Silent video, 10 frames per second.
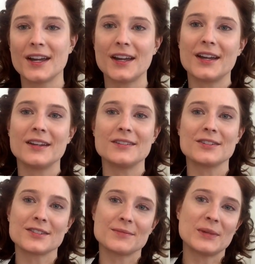and
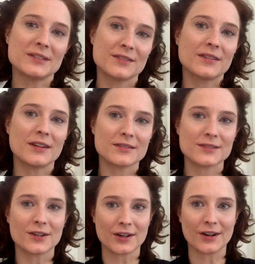just basically get
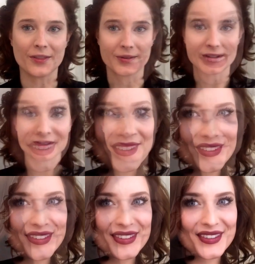started on the rest of my
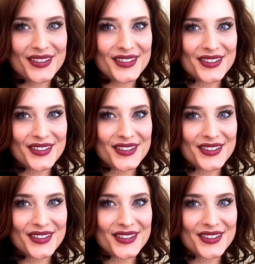makeup.